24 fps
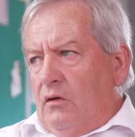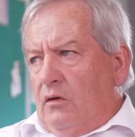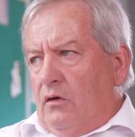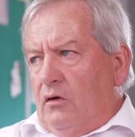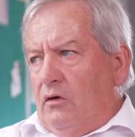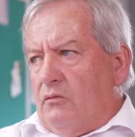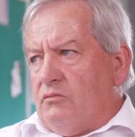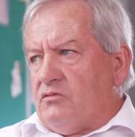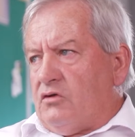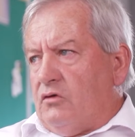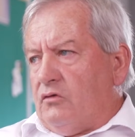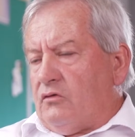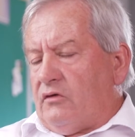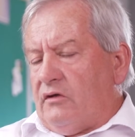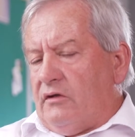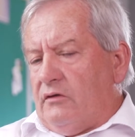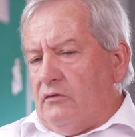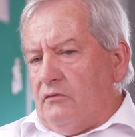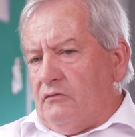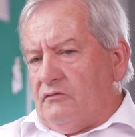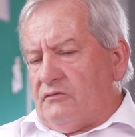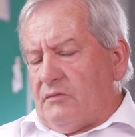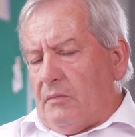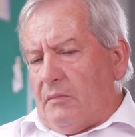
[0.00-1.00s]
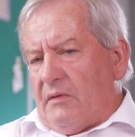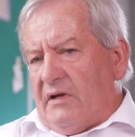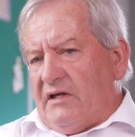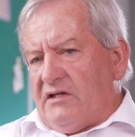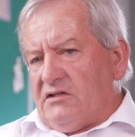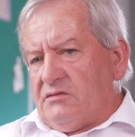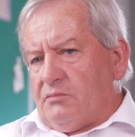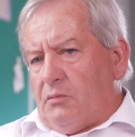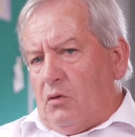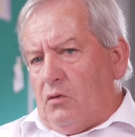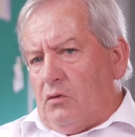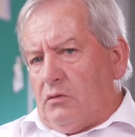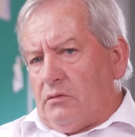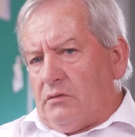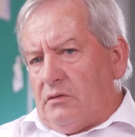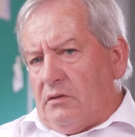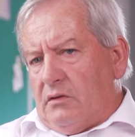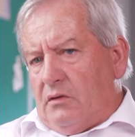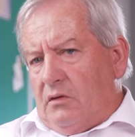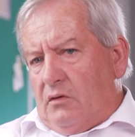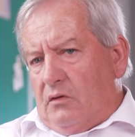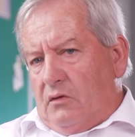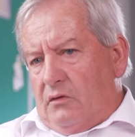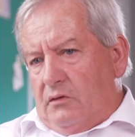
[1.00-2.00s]
I was lucky enough to play sport.
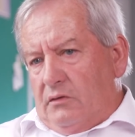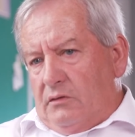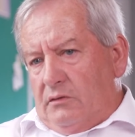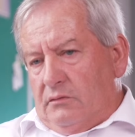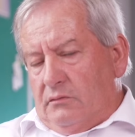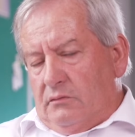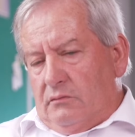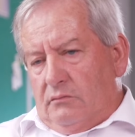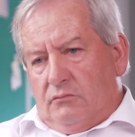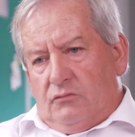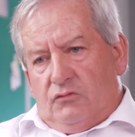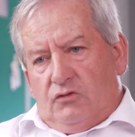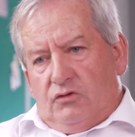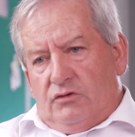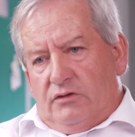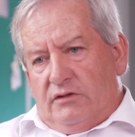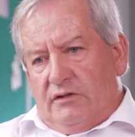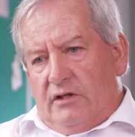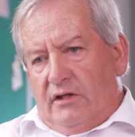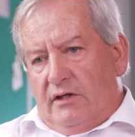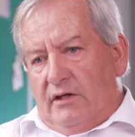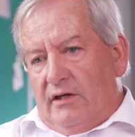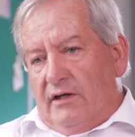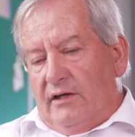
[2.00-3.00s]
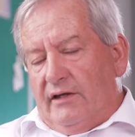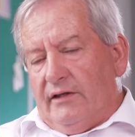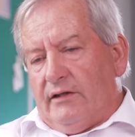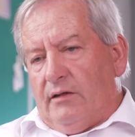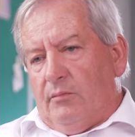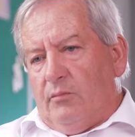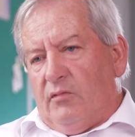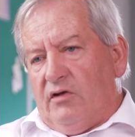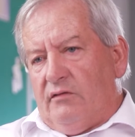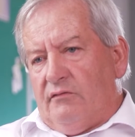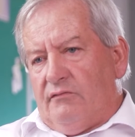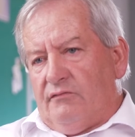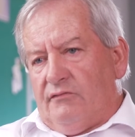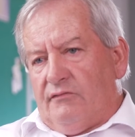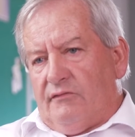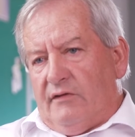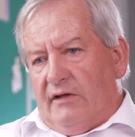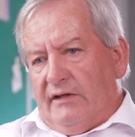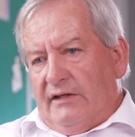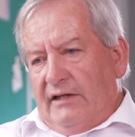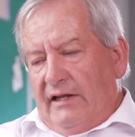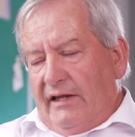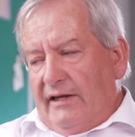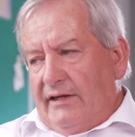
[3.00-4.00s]
I did a little bit of
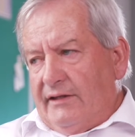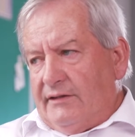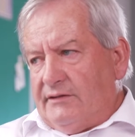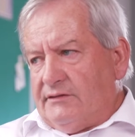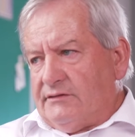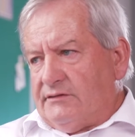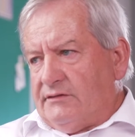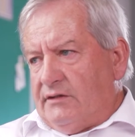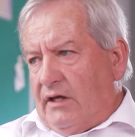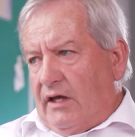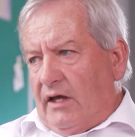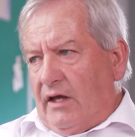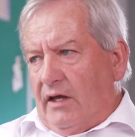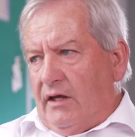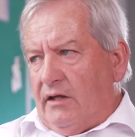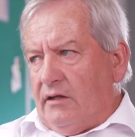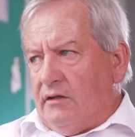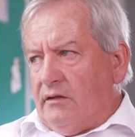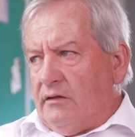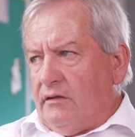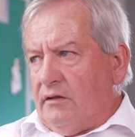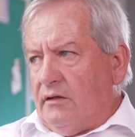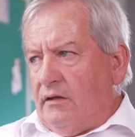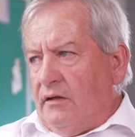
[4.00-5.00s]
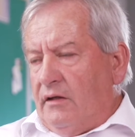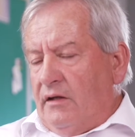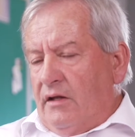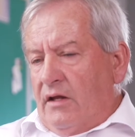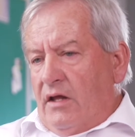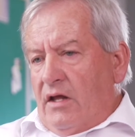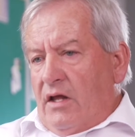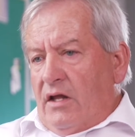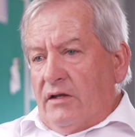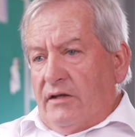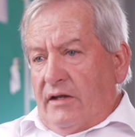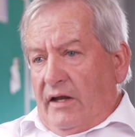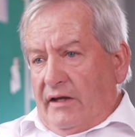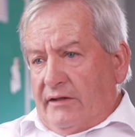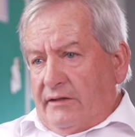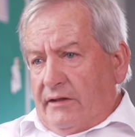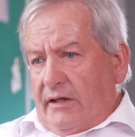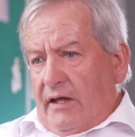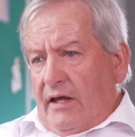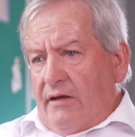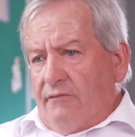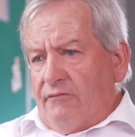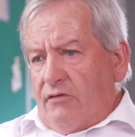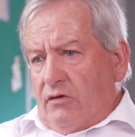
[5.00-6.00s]
athletics, and that
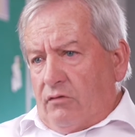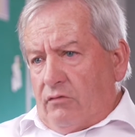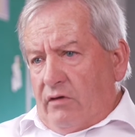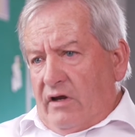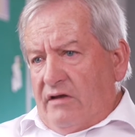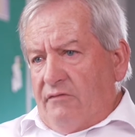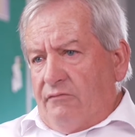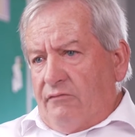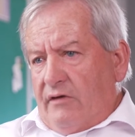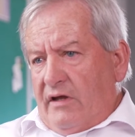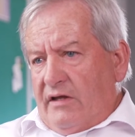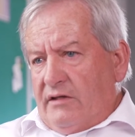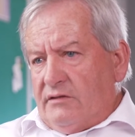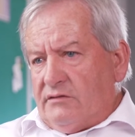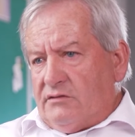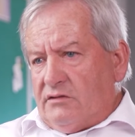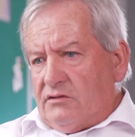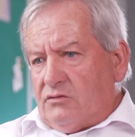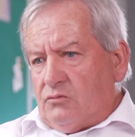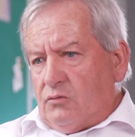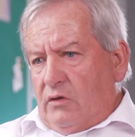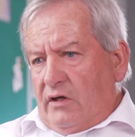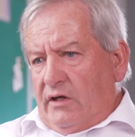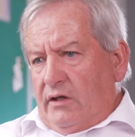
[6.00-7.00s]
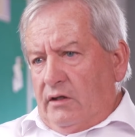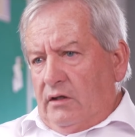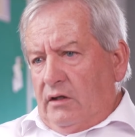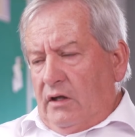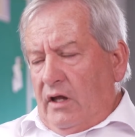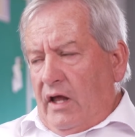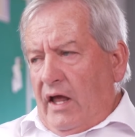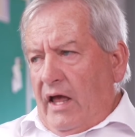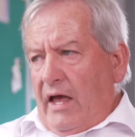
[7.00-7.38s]
gave you great friends as well.